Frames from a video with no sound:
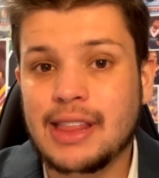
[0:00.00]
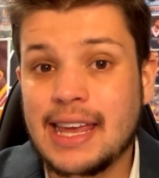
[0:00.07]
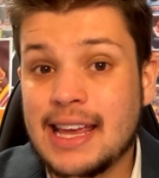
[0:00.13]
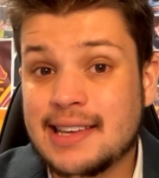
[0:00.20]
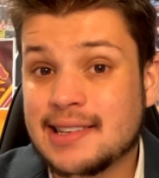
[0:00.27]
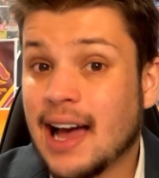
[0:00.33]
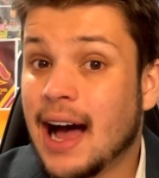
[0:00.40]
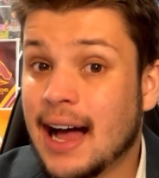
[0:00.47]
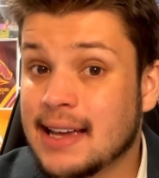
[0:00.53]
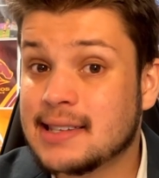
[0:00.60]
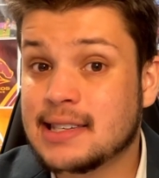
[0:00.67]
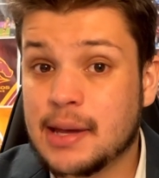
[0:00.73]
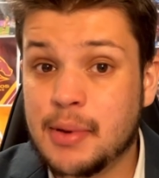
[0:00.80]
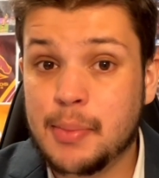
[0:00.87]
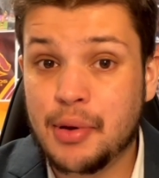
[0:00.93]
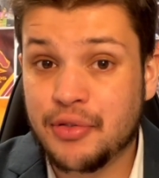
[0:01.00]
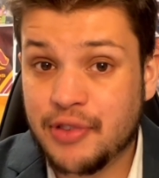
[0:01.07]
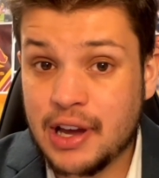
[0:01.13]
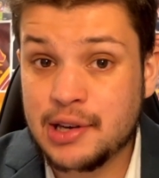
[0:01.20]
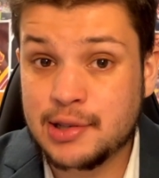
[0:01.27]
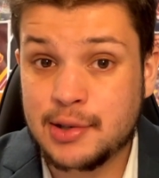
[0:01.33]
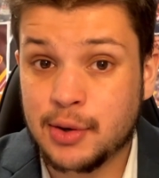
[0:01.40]
leagues are
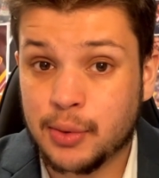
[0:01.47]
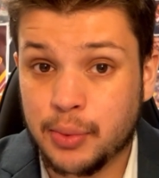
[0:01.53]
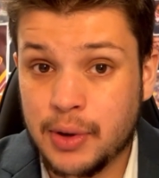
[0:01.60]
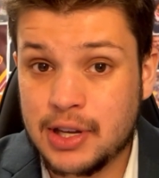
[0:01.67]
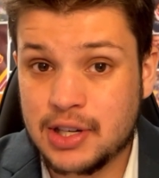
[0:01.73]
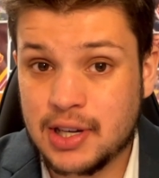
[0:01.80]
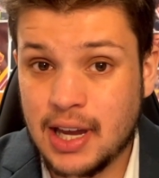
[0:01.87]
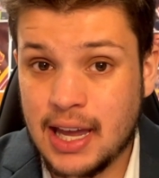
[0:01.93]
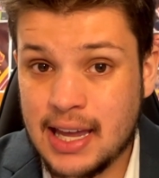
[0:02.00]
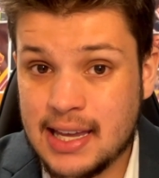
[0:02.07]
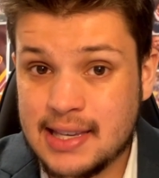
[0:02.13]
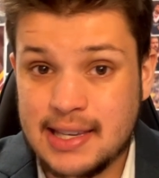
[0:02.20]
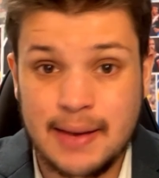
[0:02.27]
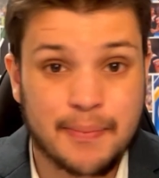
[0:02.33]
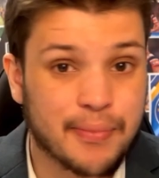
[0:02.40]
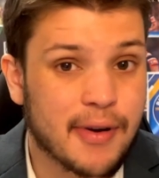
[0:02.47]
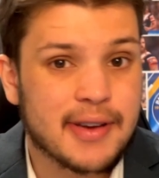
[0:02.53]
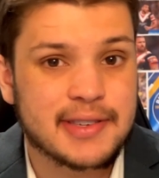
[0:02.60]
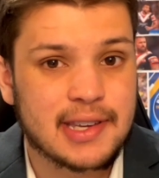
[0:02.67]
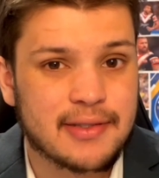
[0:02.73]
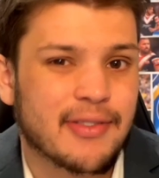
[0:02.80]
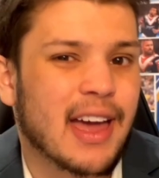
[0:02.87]
semi-professional, which is
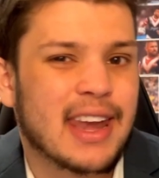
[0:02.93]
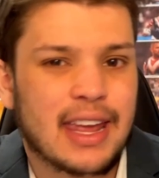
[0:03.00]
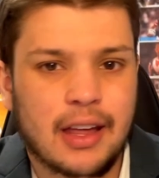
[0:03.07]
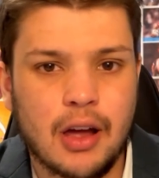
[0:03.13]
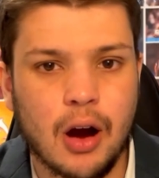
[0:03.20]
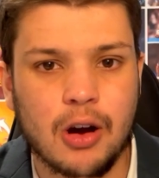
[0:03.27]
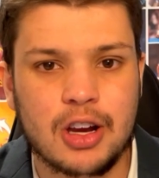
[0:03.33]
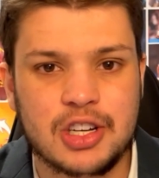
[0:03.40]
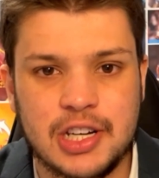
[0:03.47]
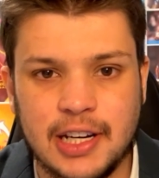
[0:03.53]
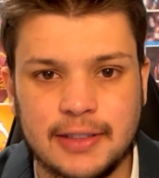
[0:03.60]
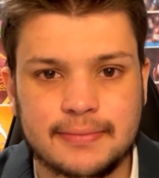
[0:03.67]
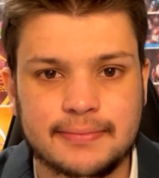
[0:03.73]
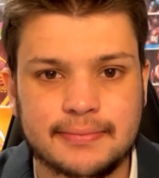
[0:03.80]
impressive and encouraging.